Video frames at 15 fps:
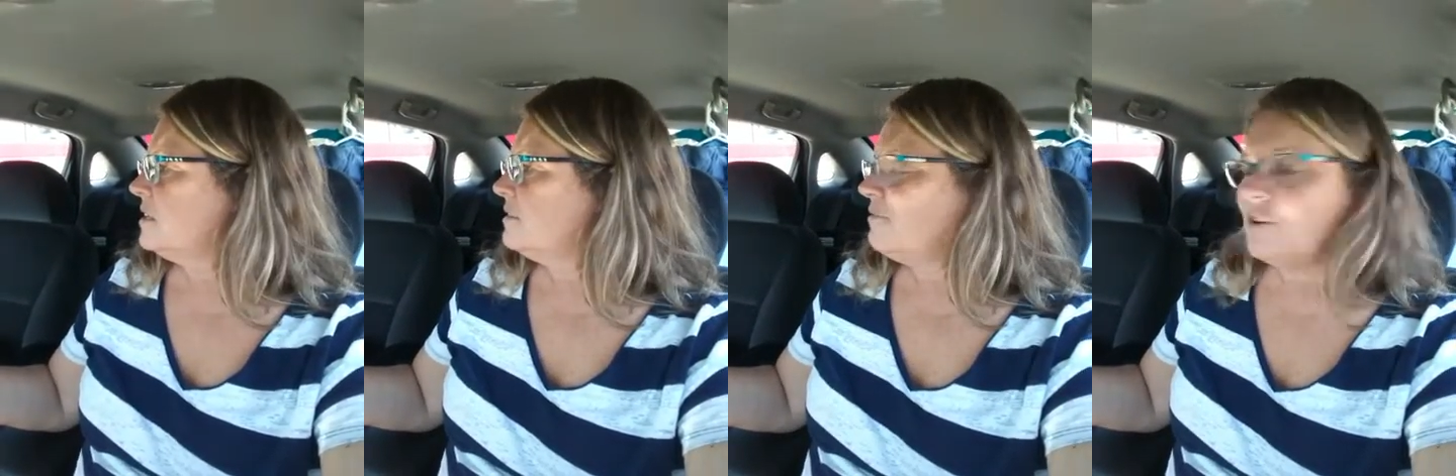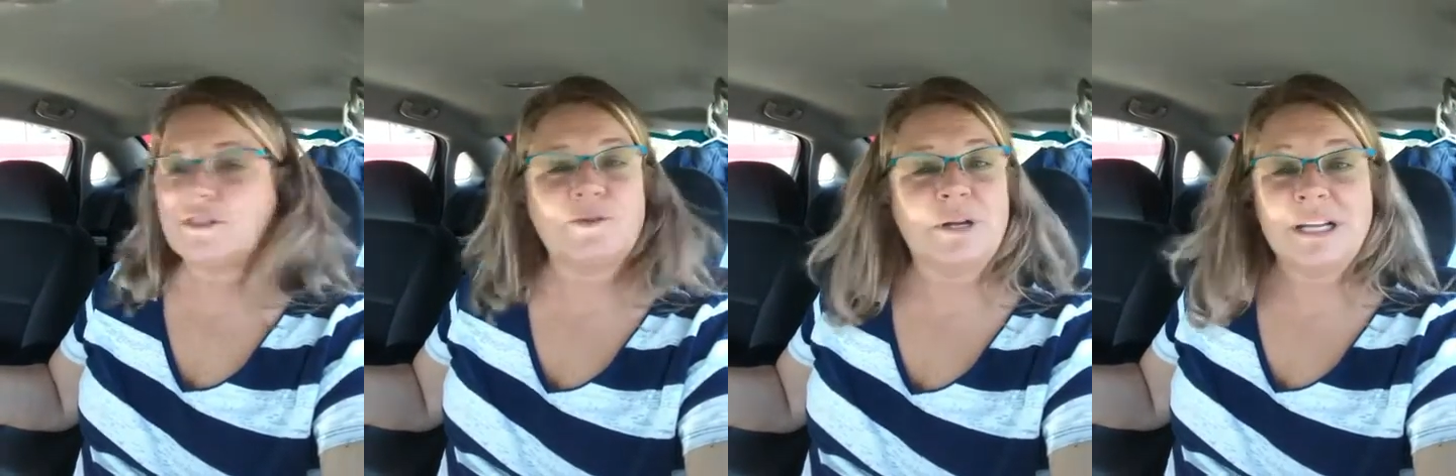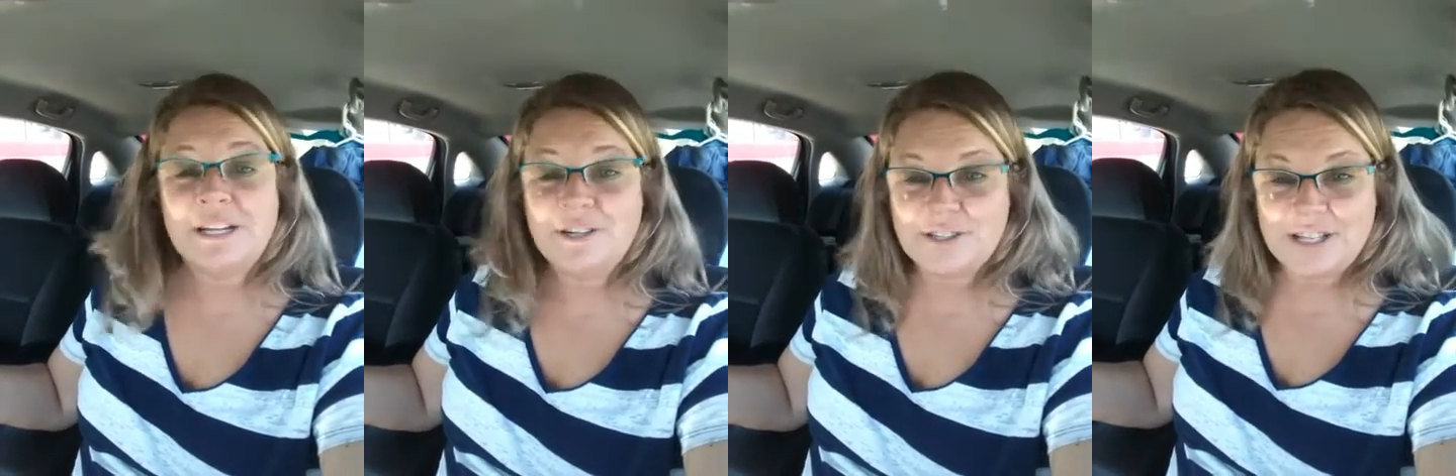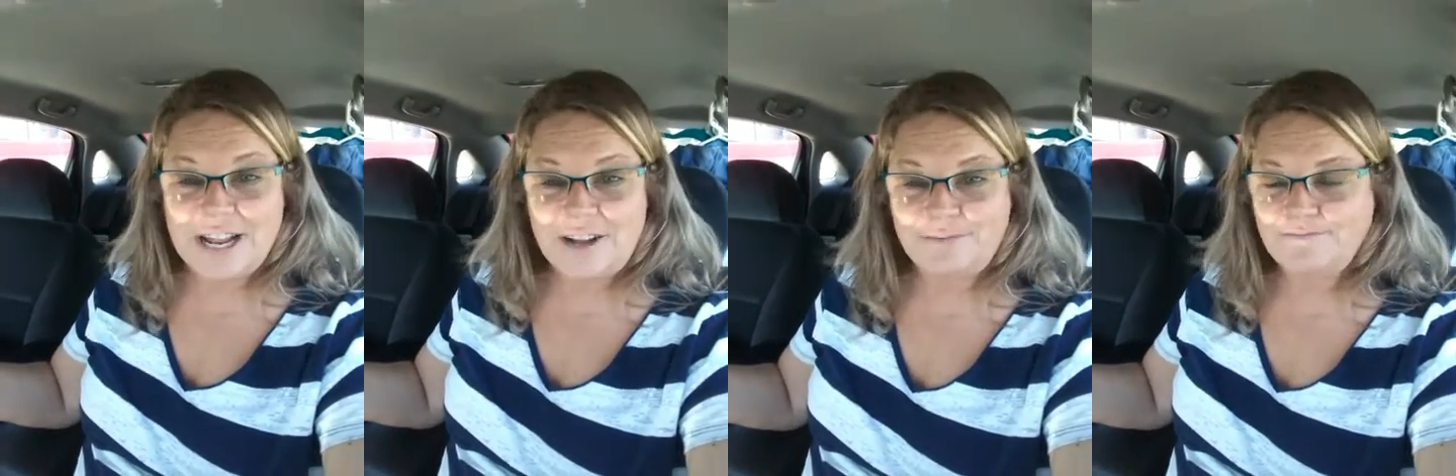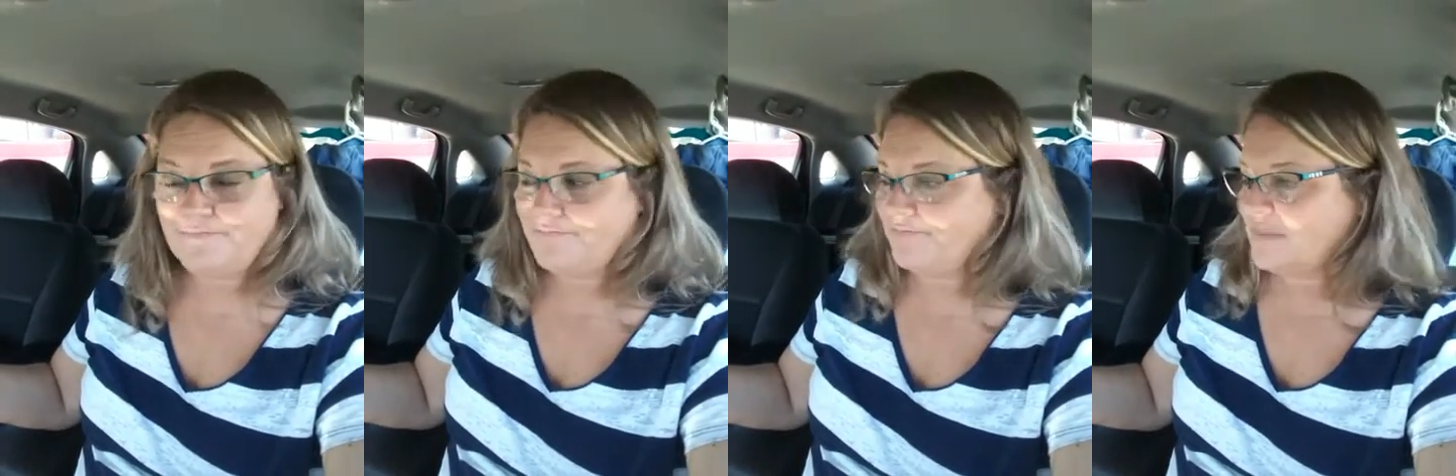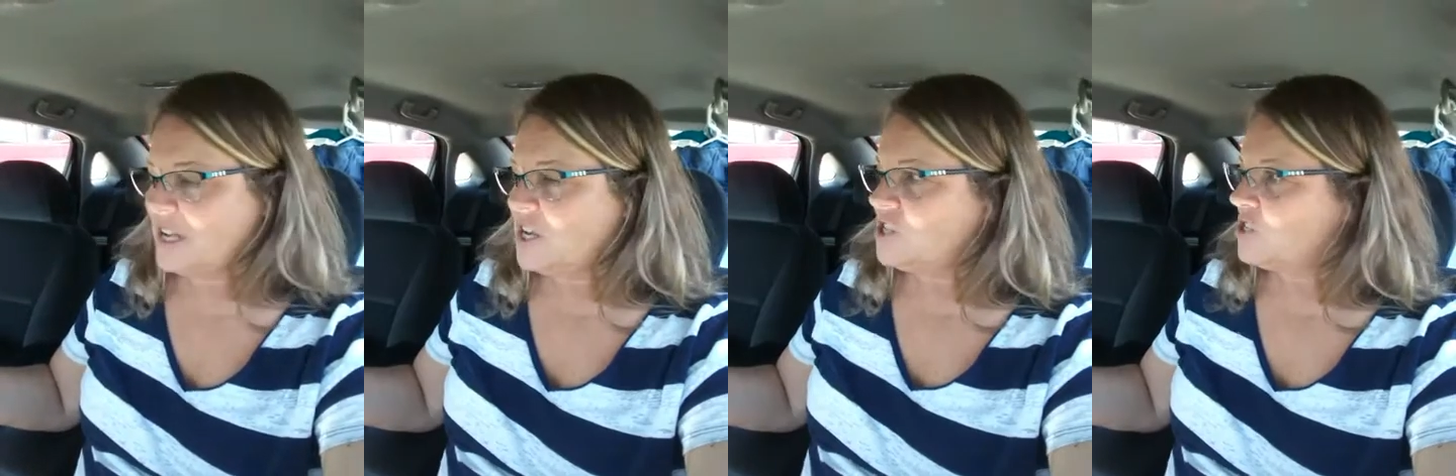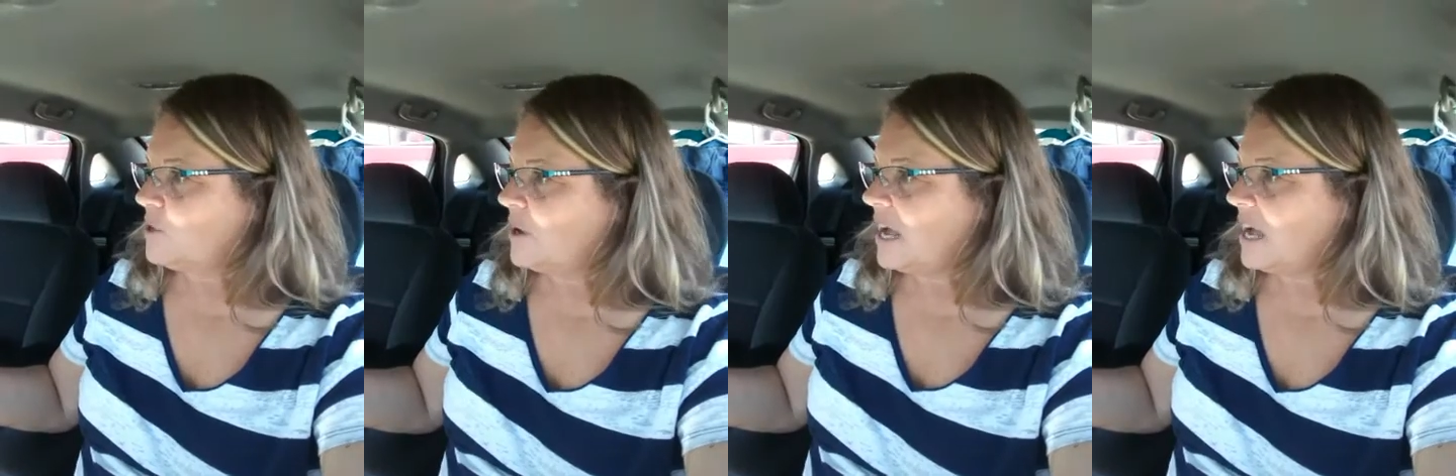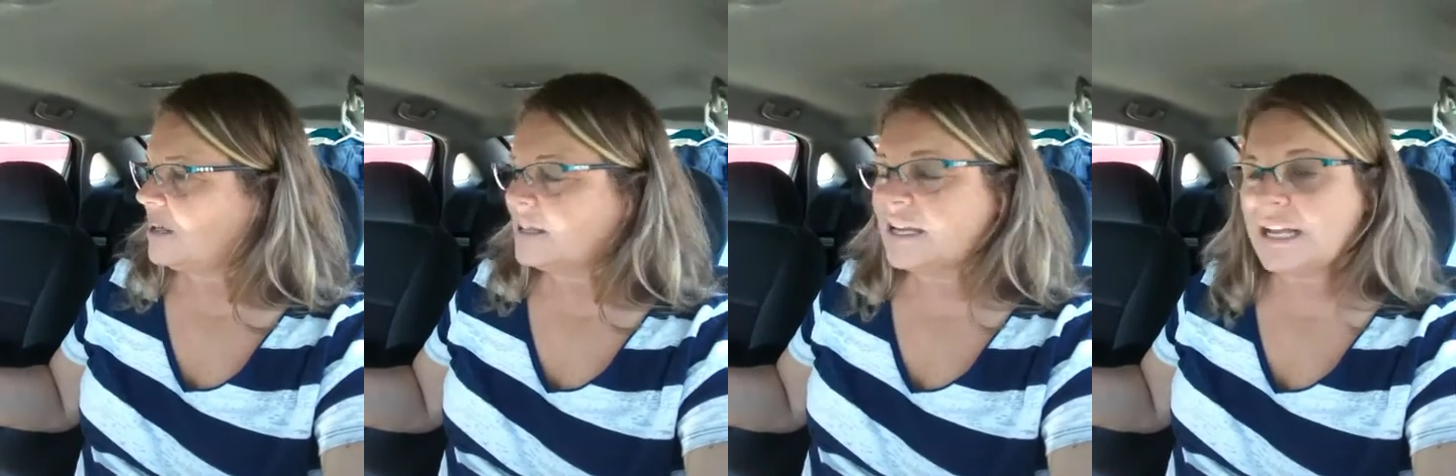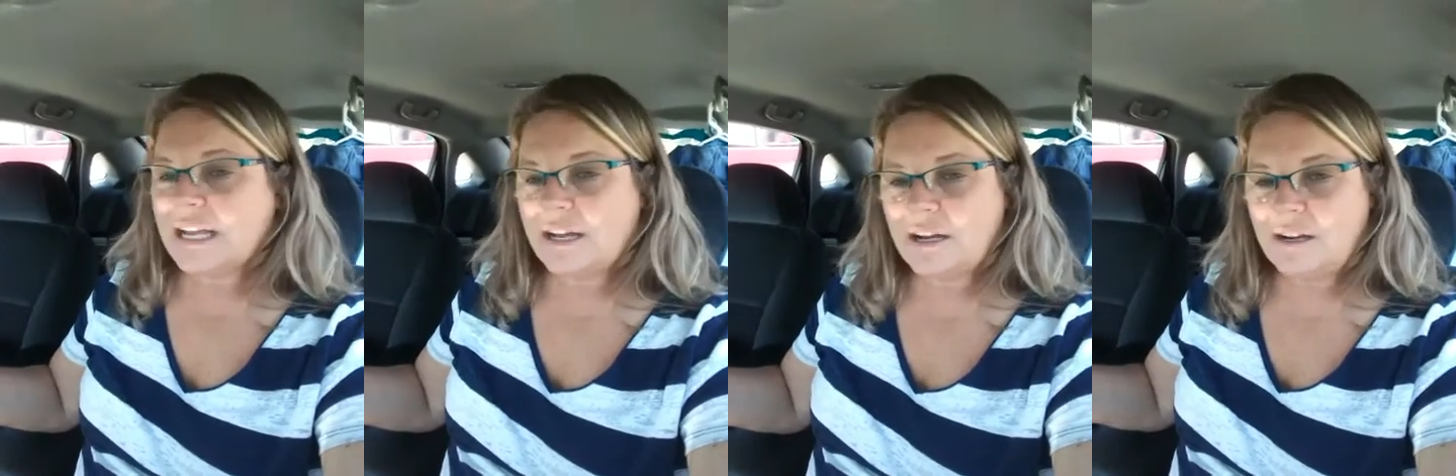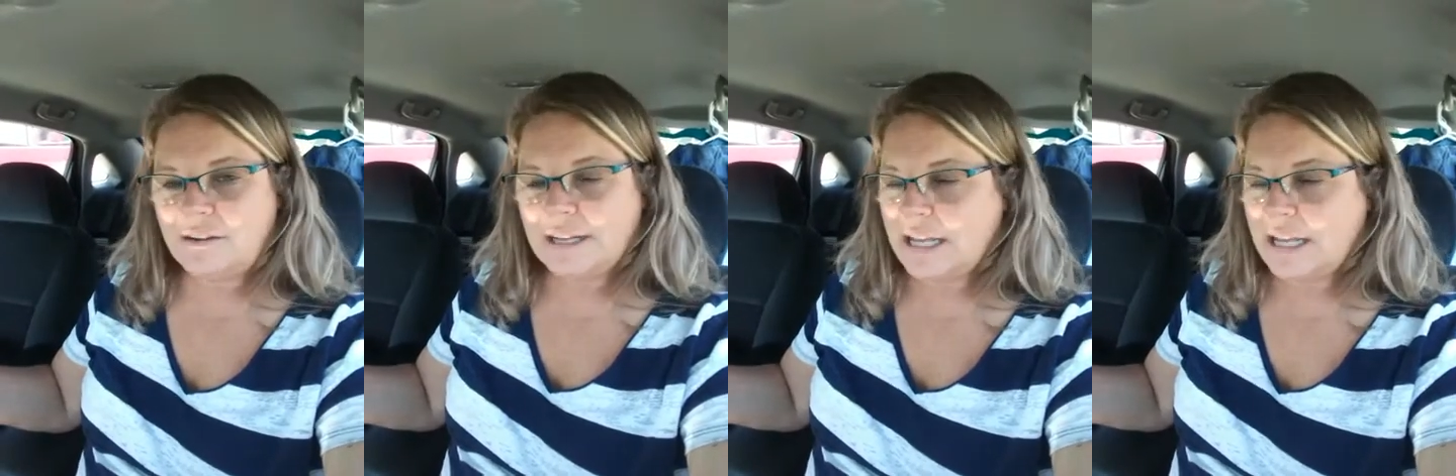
for 3 years now. So how the hell